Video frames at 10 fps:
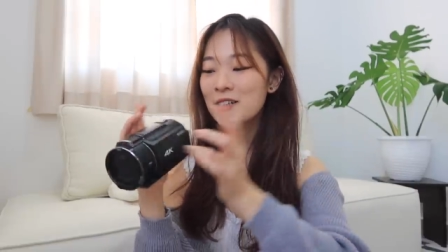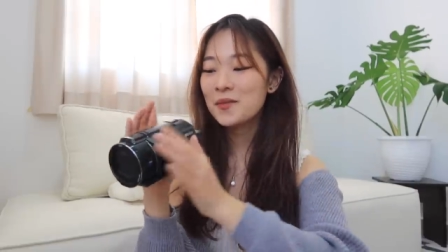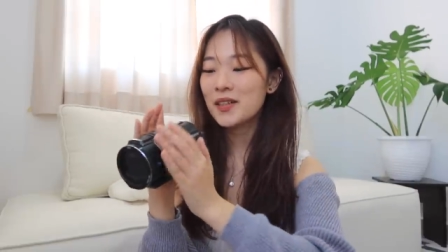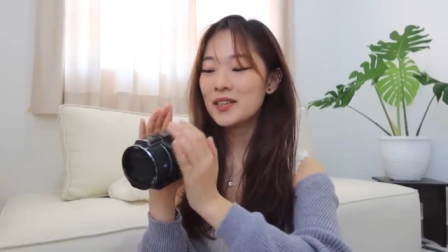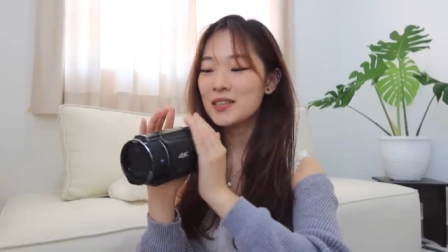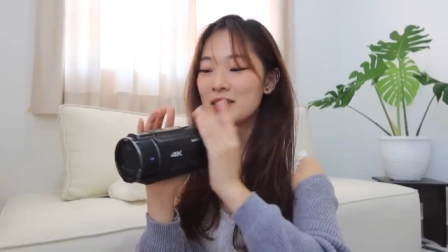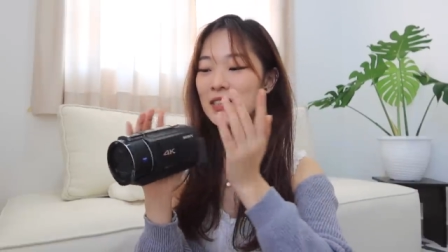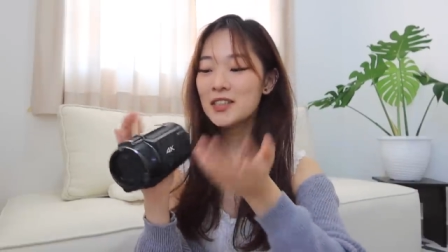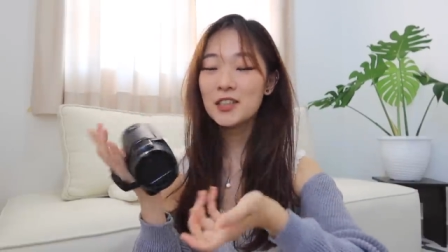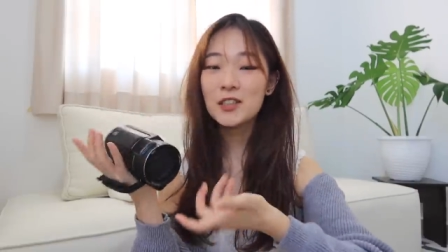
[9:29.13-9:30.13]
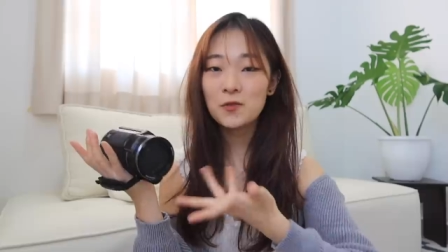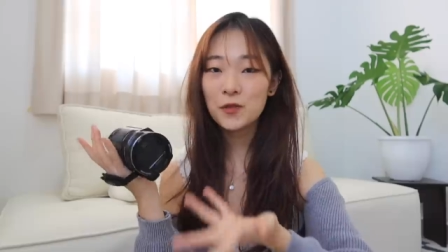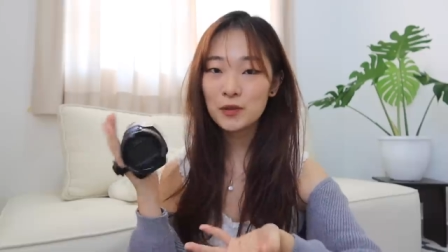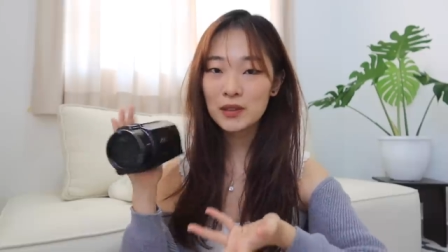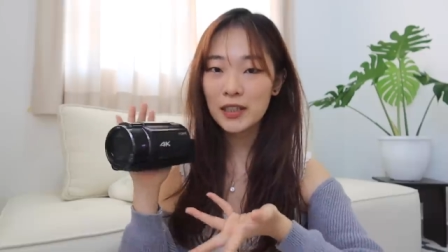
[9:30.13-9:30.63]
because this just
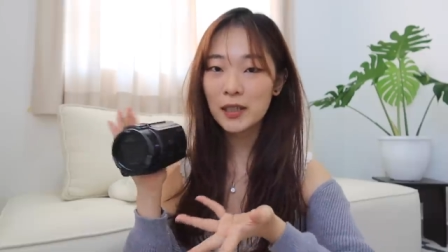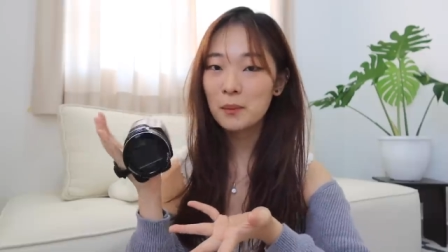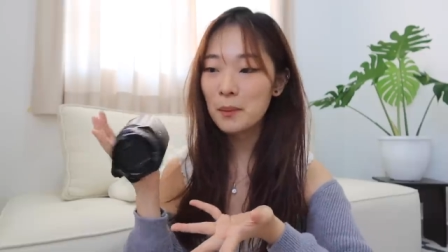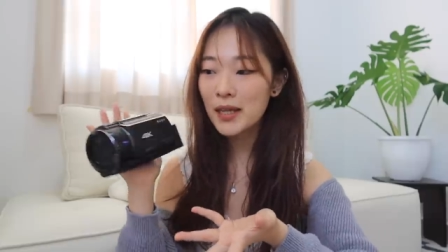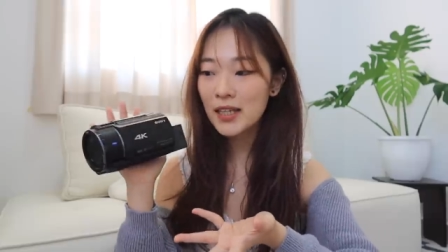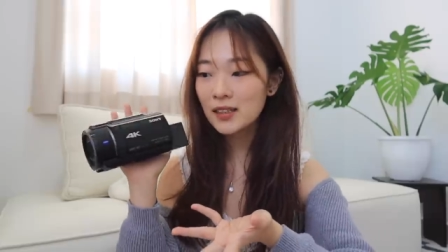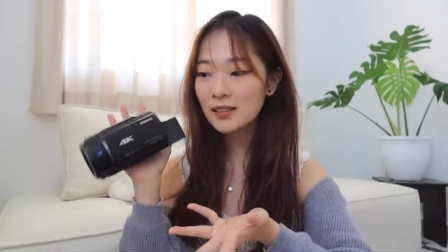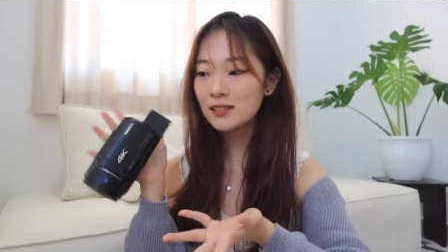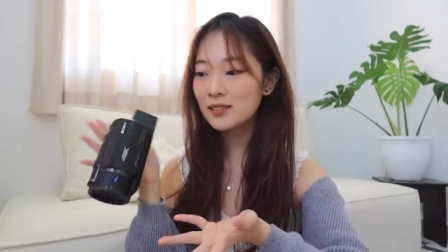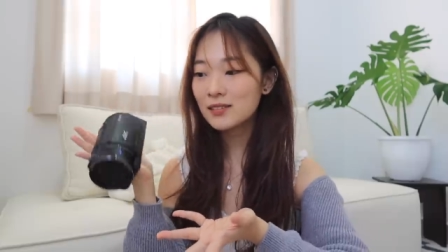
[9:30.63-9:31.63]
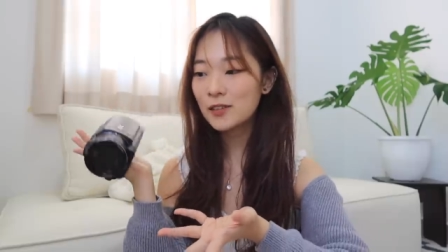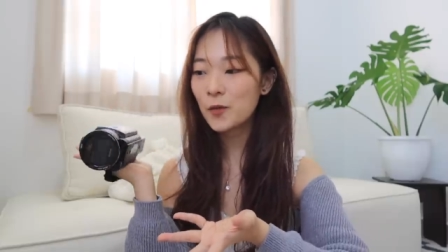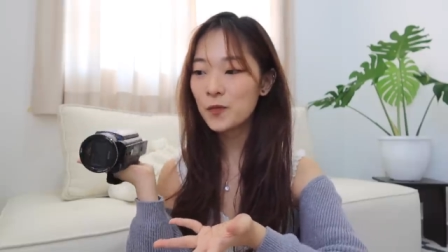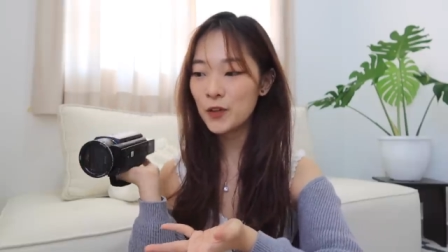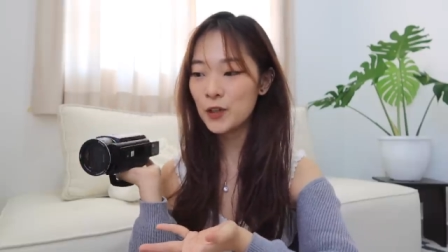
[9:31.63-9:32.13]
feels like I'm making
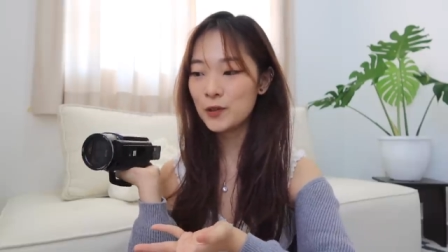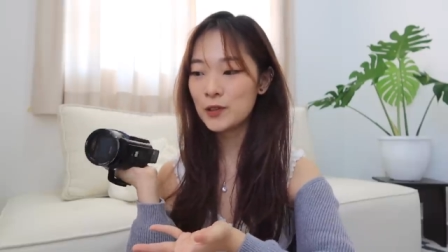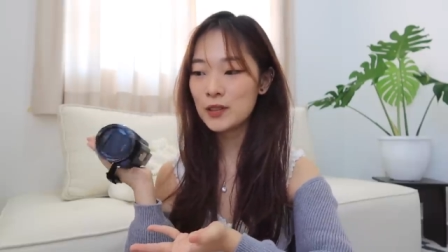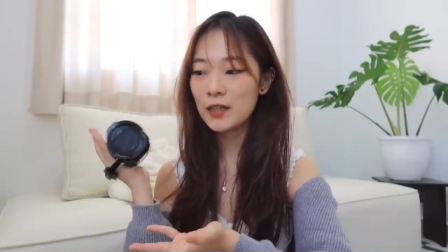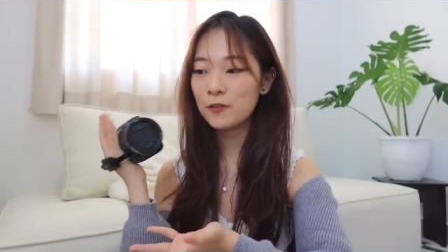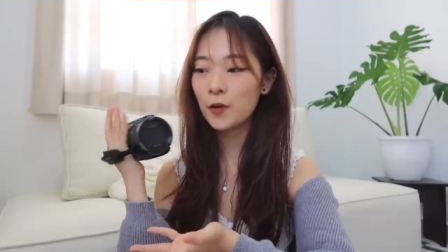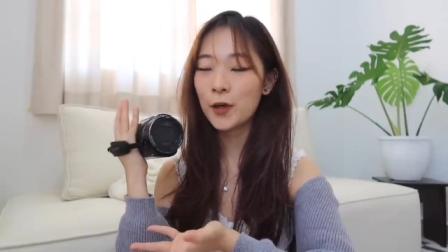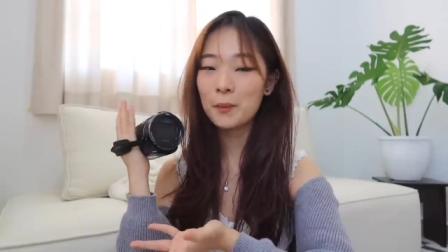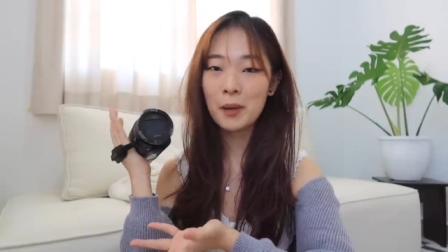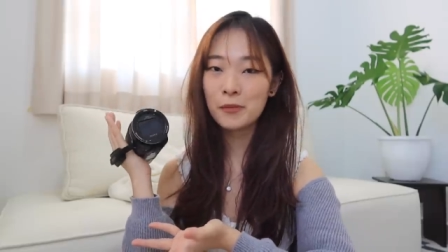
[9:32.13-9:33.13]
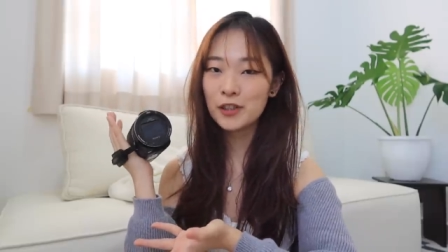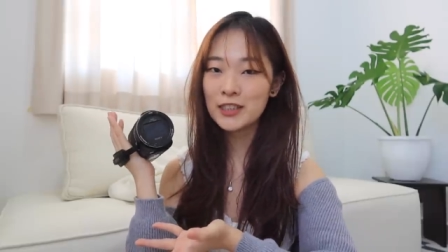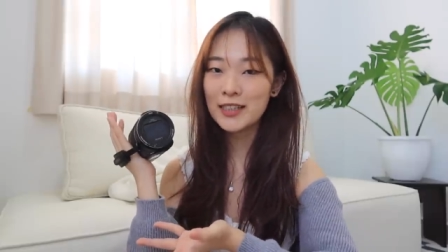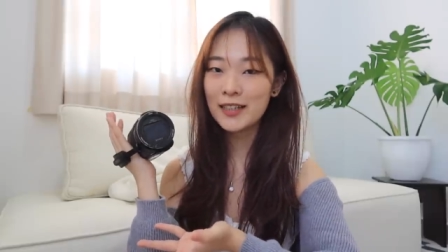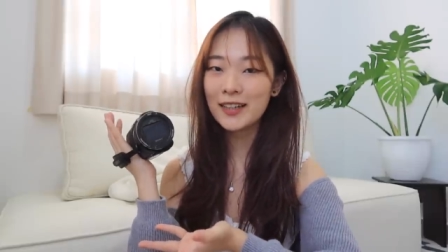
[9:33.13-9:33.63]
home videos for memory's
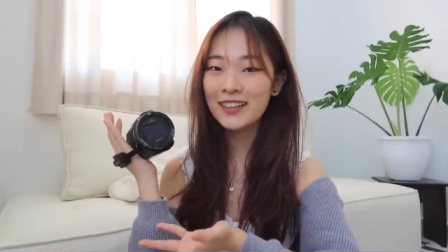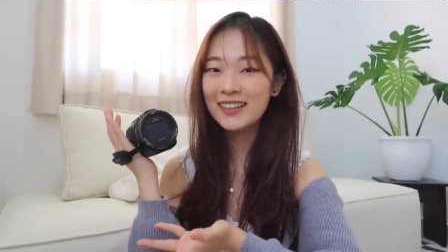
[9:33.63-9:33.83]
sake.